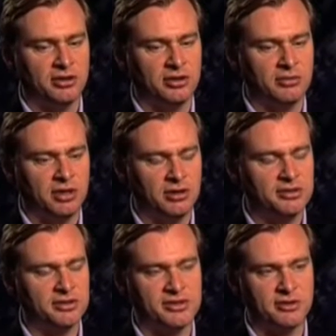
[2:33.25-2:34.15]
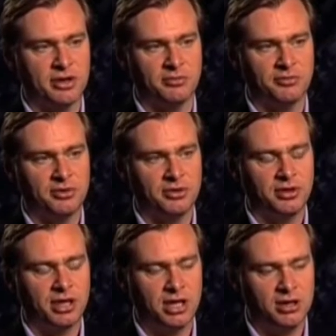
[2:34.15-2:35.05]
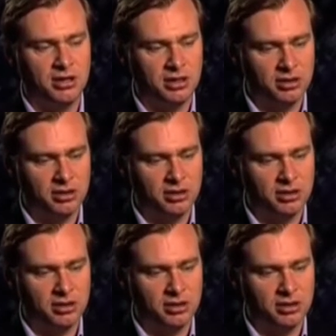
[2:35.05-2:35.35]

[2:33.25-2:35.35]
You know, when he looks at a script, he